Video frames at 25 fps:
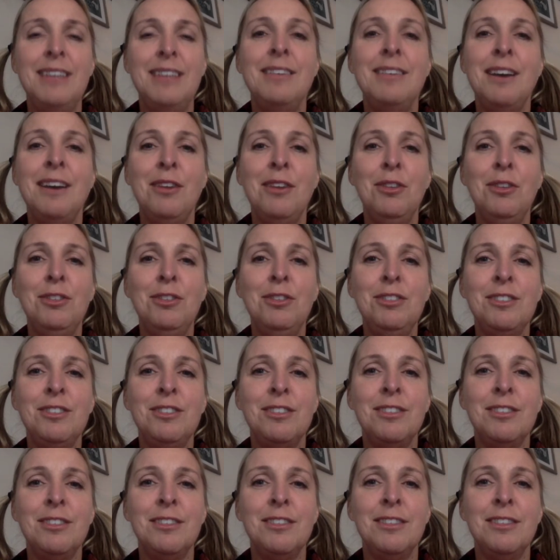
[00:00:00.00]
to others,
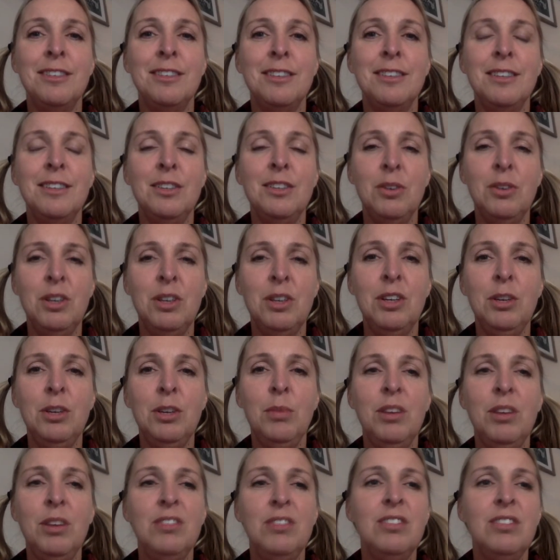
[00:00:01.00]
don't kill your
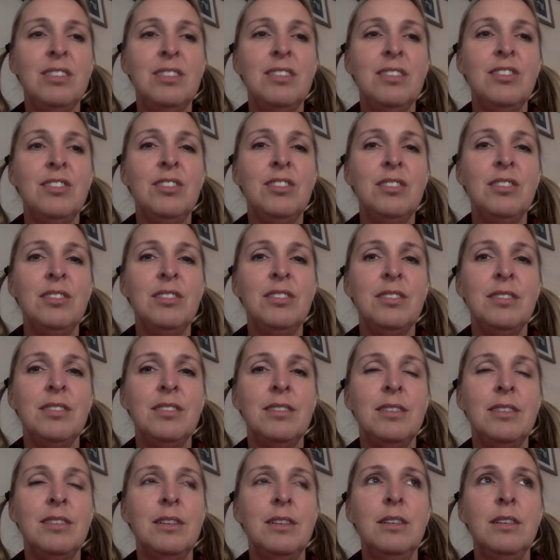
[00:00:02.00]
brothers and sisters,
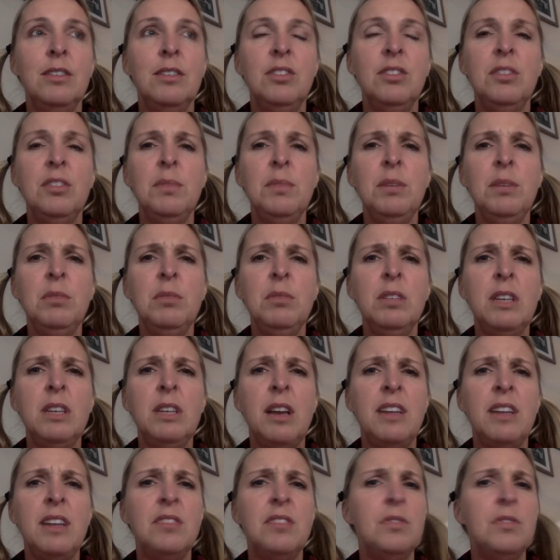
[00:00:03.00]
do something really
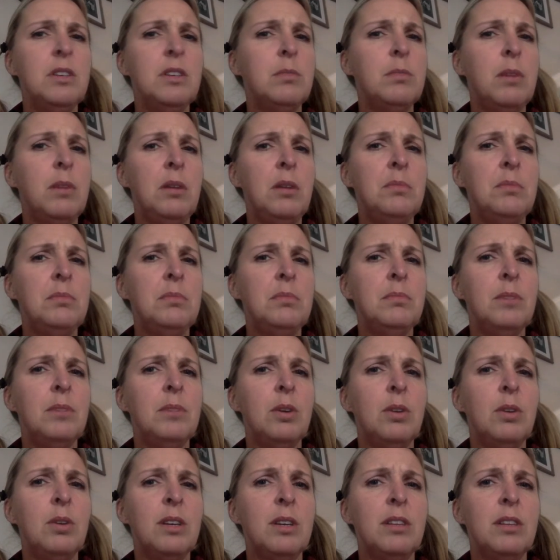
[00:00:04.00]
nice for your mom
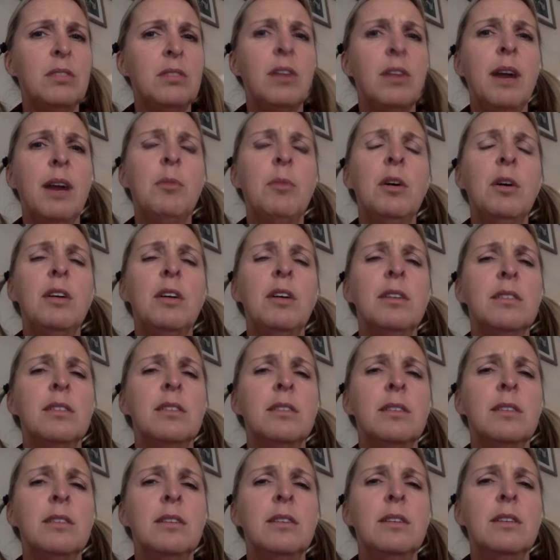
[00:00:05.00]
or your grandma.
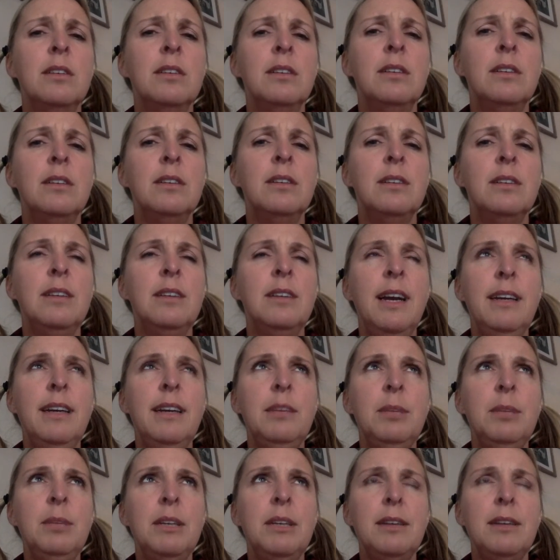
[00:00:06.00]
Yeah, you can
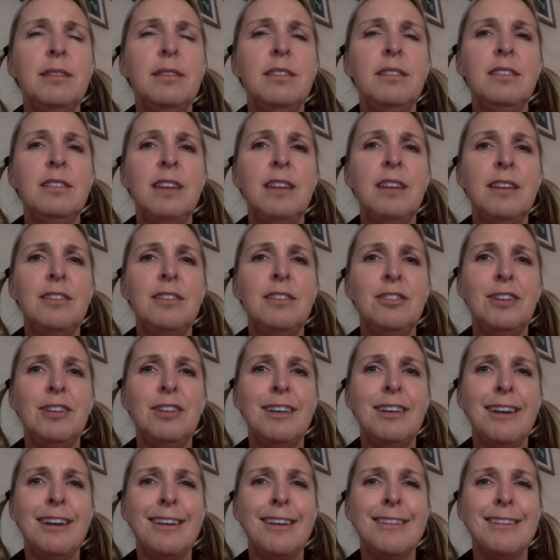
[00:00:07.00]
be nice to your dad too, I
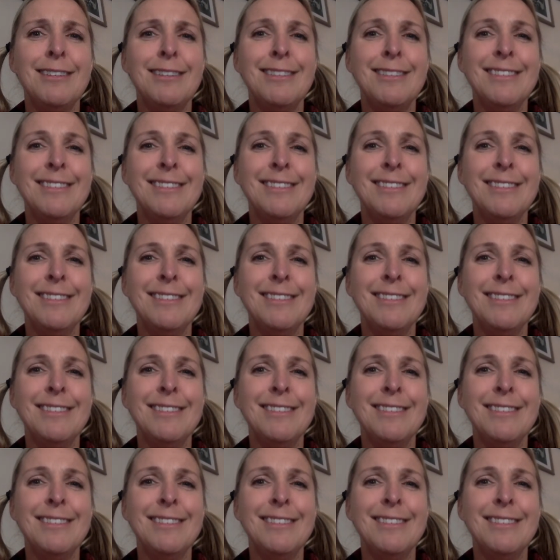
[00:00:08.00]
guess.